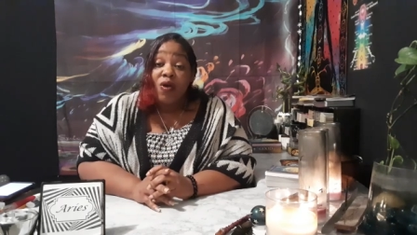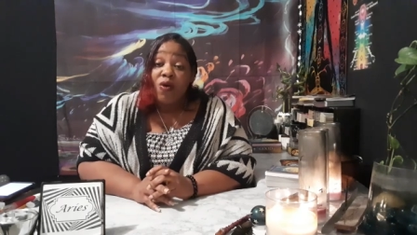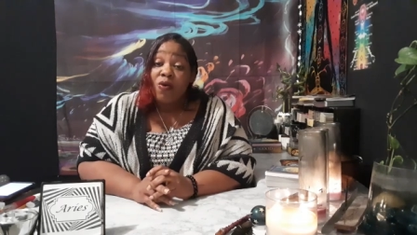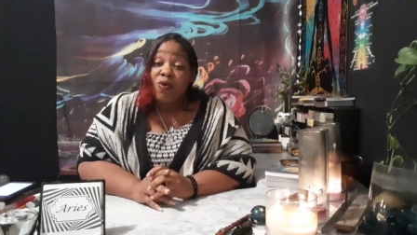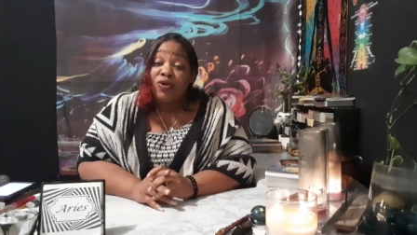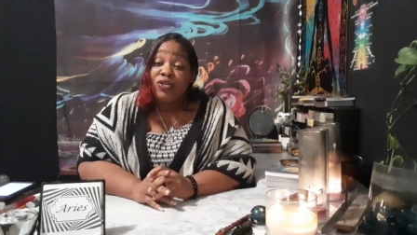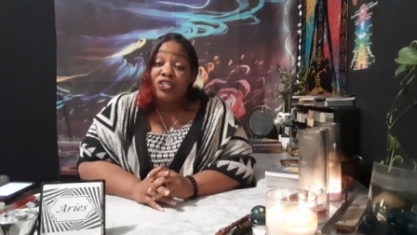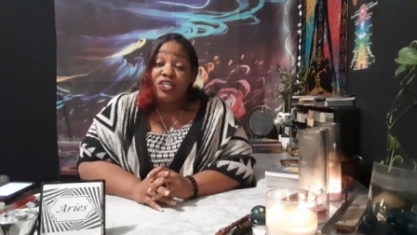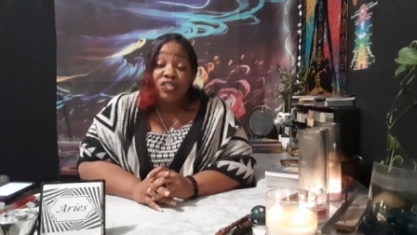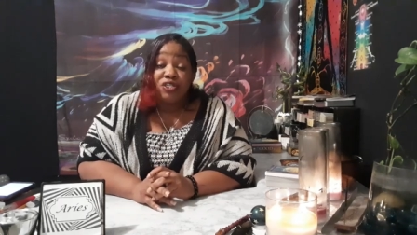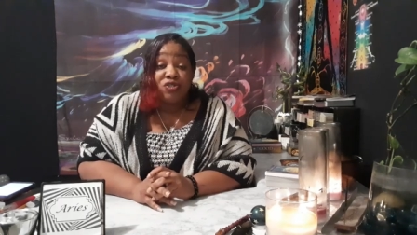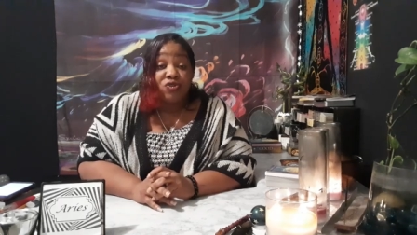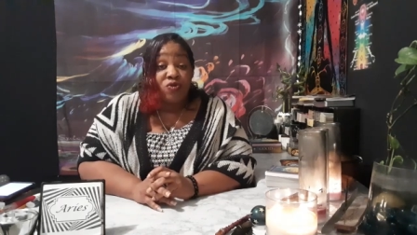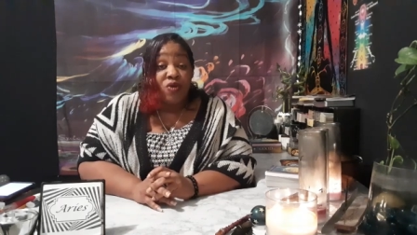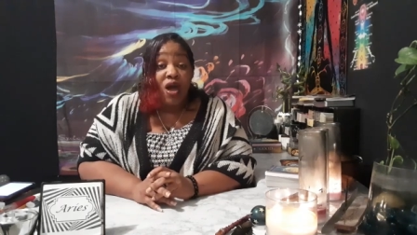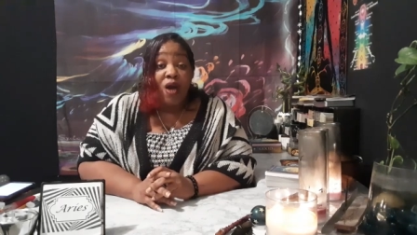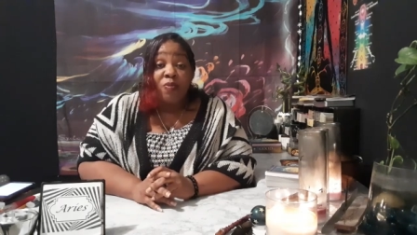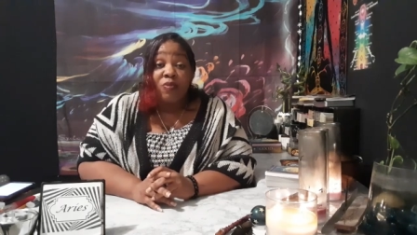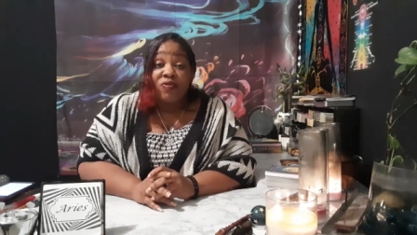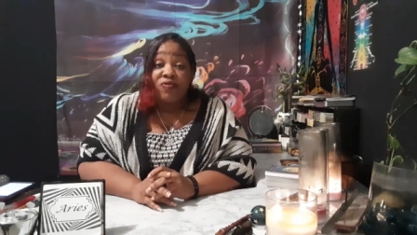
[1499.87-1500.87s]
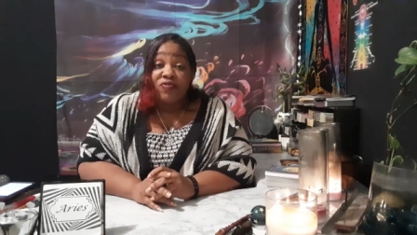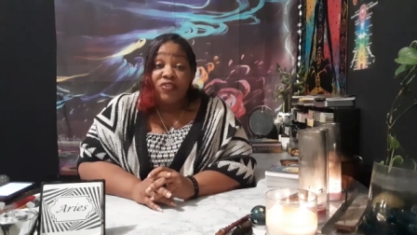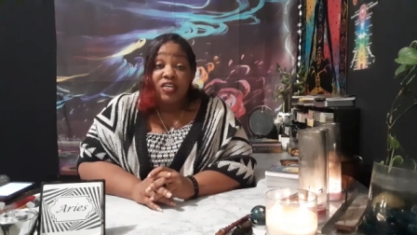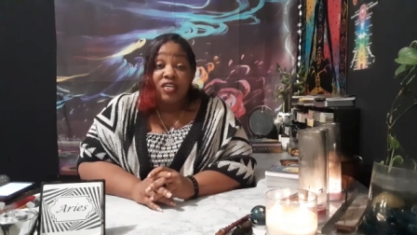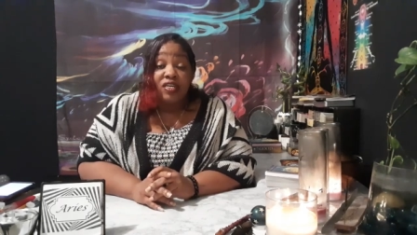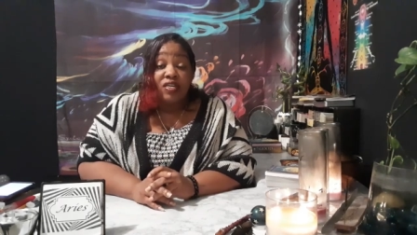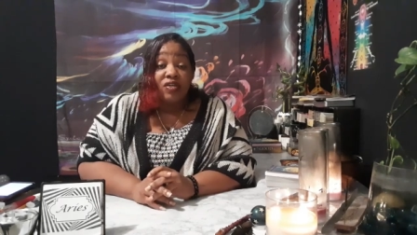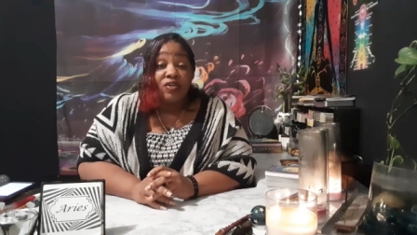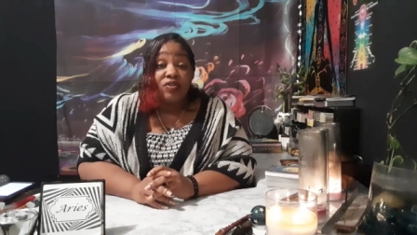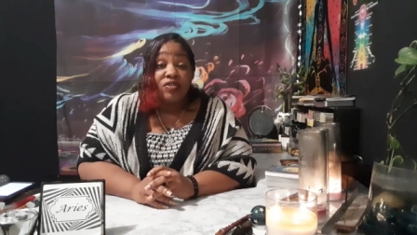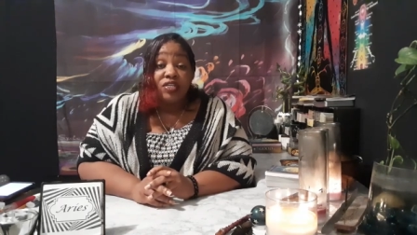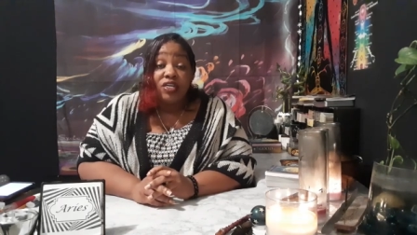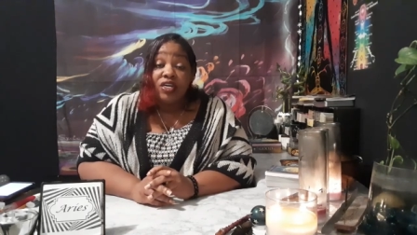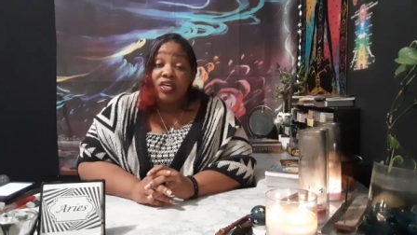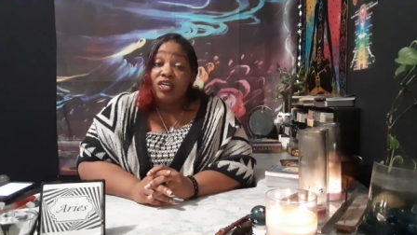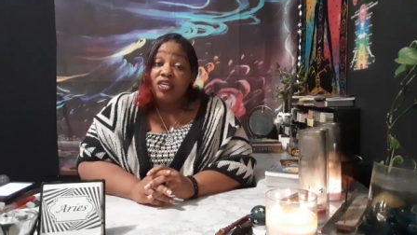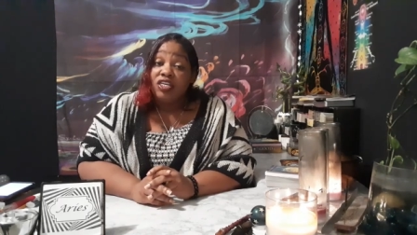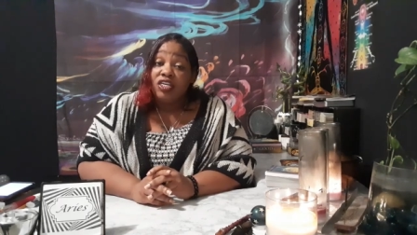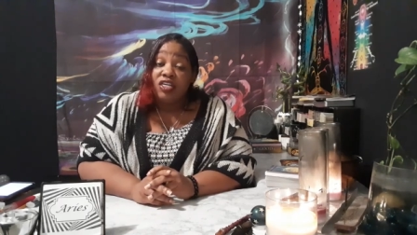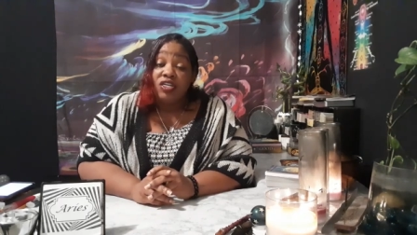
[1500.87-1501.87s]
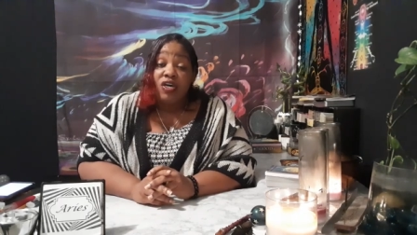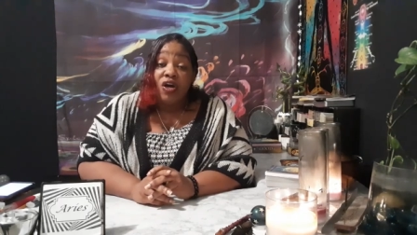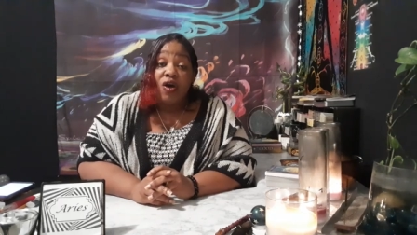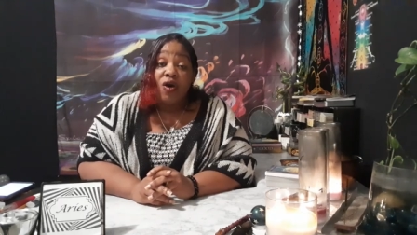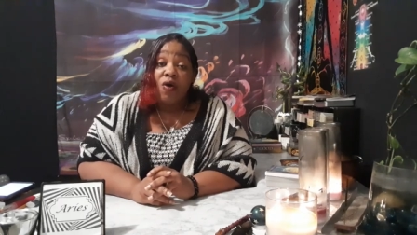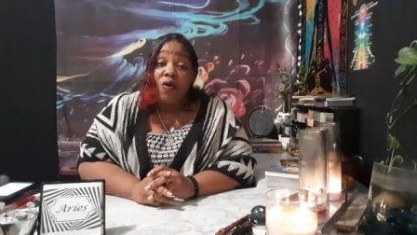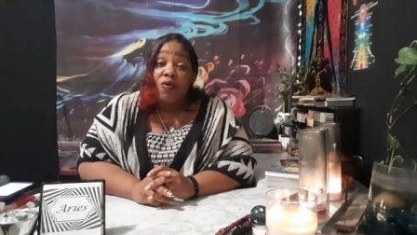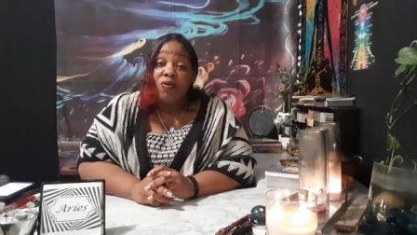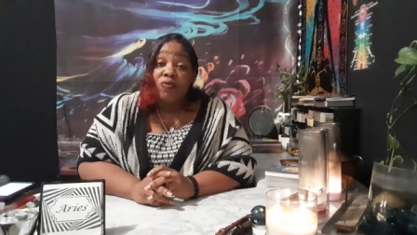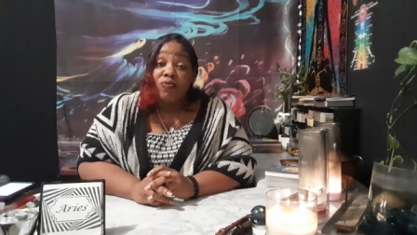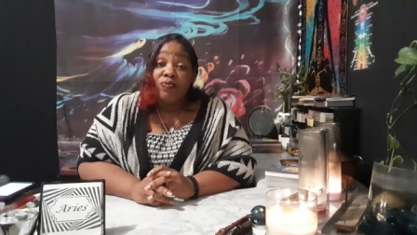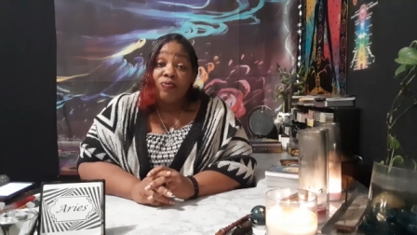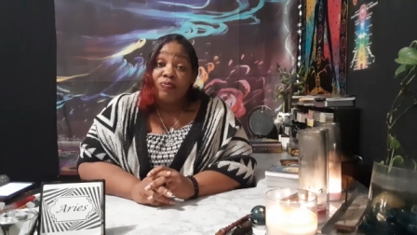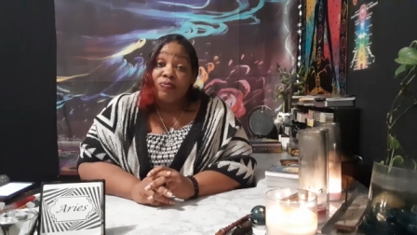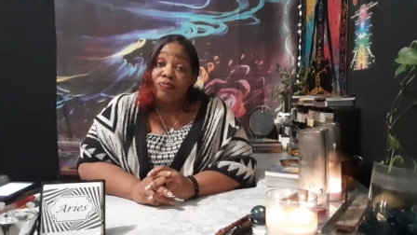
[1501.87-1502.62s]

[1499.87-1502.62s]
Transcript: or just drama filled, you know,